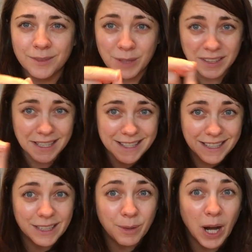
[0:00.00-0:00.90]

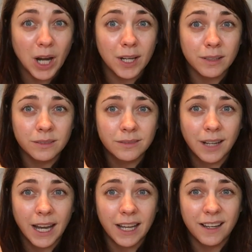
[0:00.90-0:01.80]
Realistically, where are you,
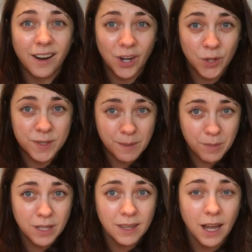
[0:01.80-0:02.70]
right? Are you
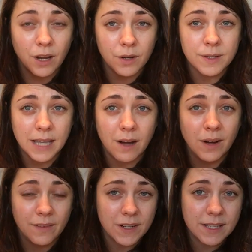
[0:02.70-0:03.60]
somebody that goes
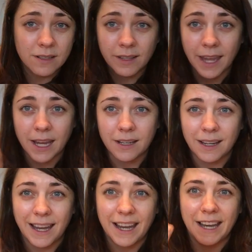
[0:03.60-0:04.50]
out every single night
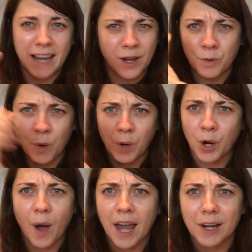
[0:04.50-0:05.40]
and now you don't want
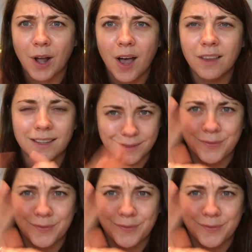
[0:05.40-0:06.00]
to go out at all?